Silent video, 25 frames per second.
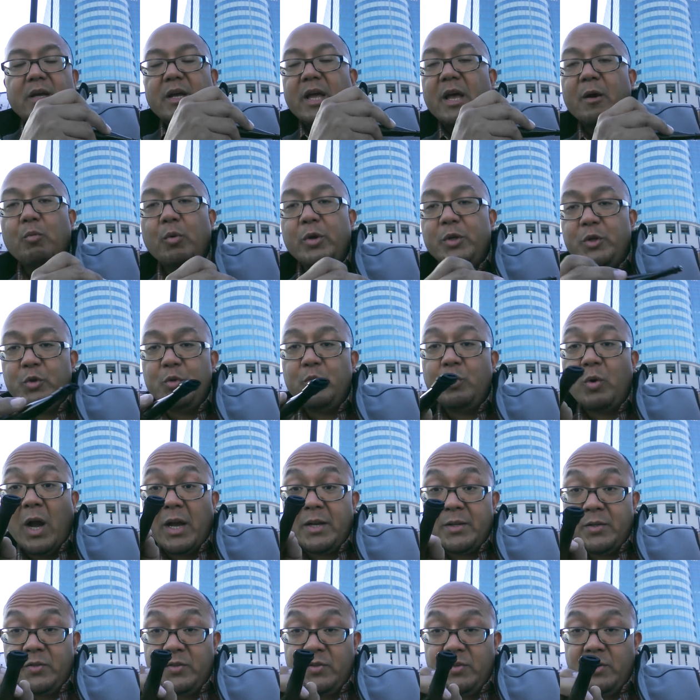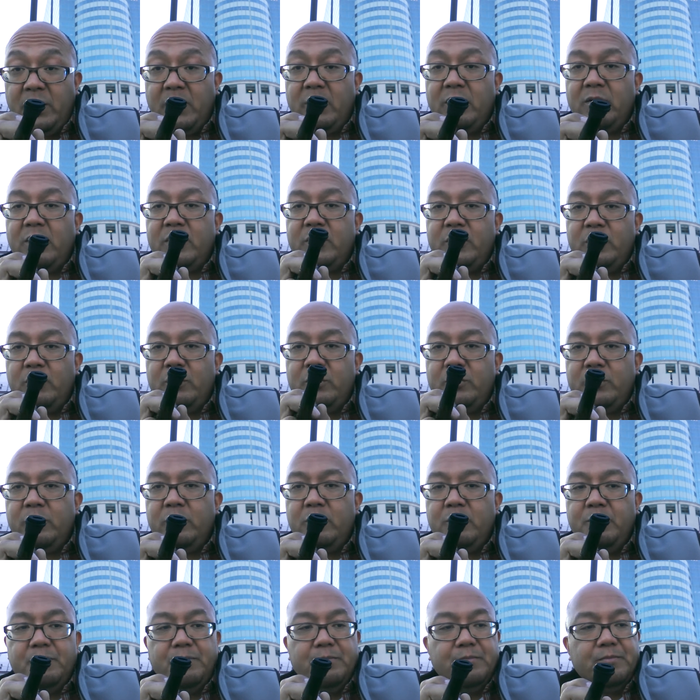And what you guys see on
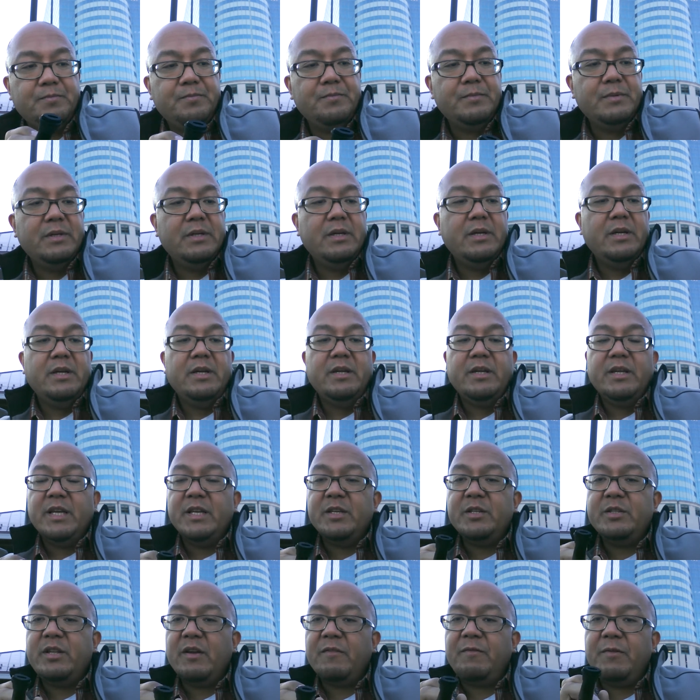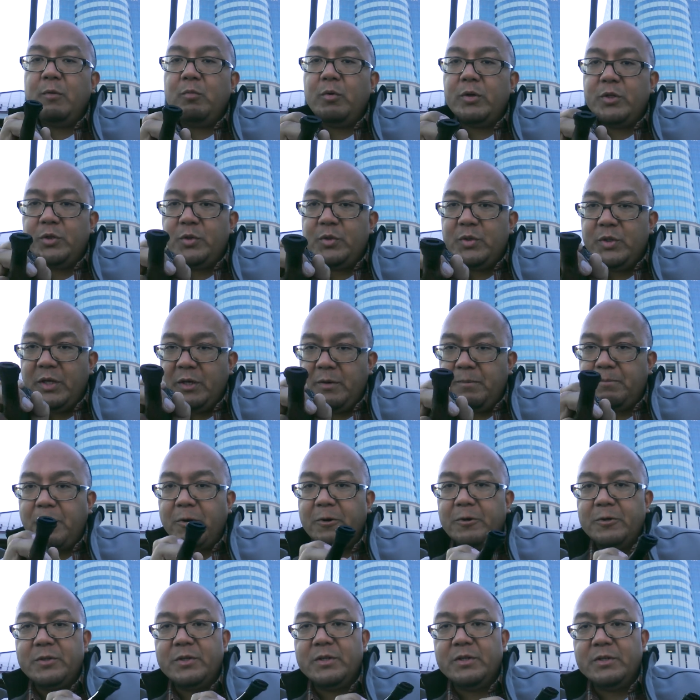YouTube is definitely what you see in
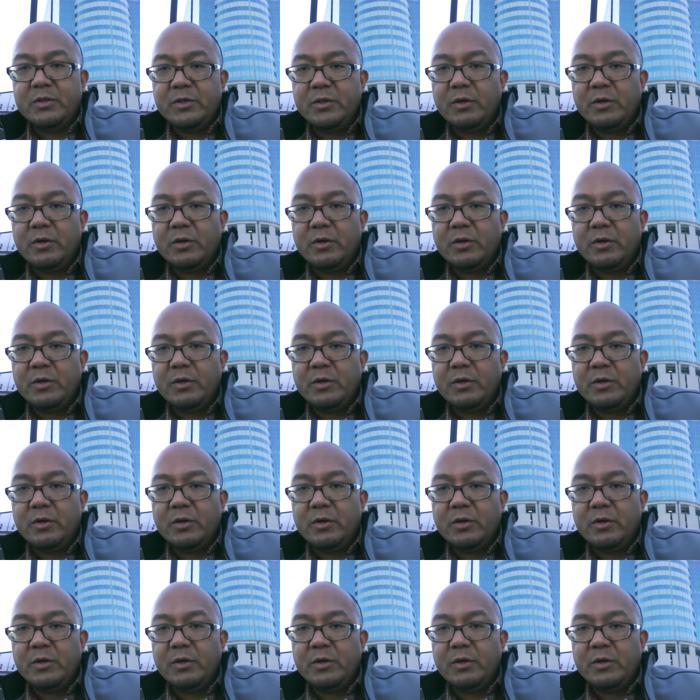person.